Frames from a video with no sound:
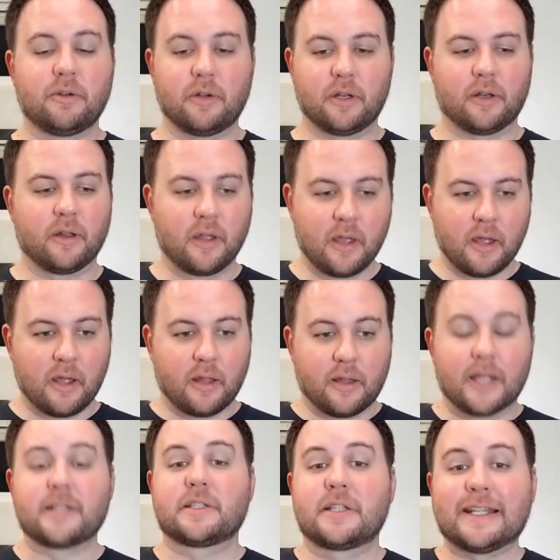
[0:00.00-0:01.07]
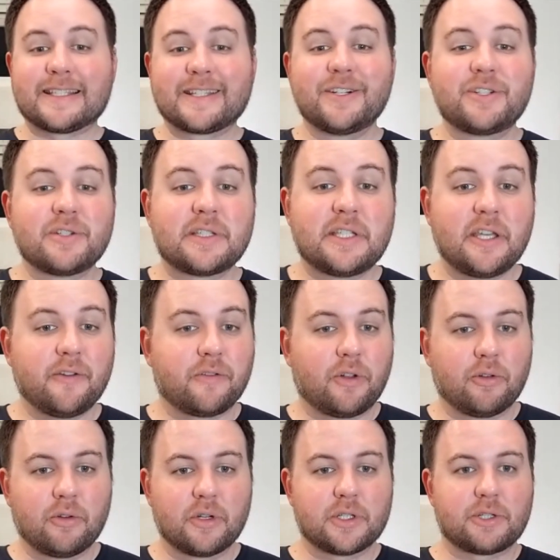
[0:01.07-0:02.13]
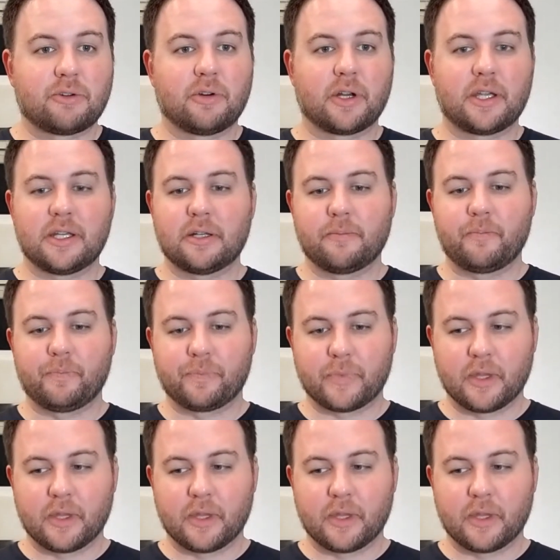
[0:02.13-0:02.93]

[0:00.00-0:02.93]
And that's good to see if Logan Couture can